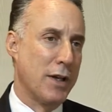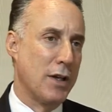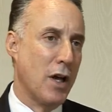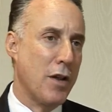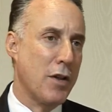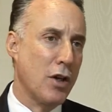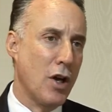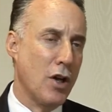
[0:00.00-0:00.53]
And
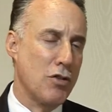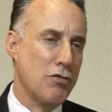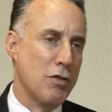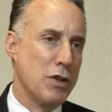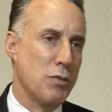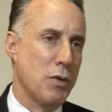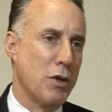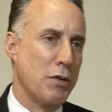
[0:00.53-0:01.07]
other
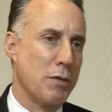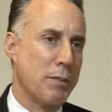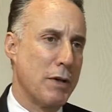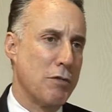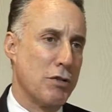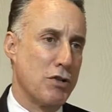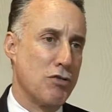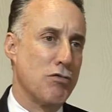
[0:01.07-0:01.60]
countries where there have
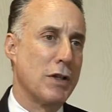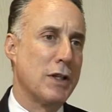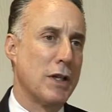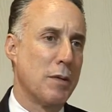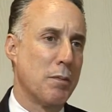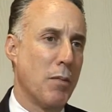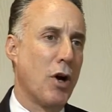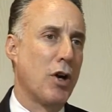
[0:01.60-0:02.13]
been
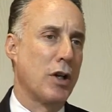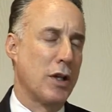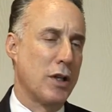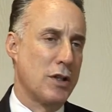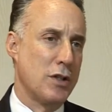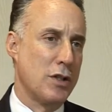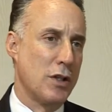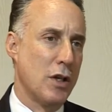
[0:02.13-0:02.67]
restricted
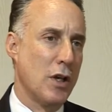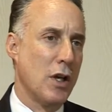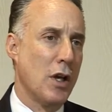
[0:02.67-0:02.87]
markets,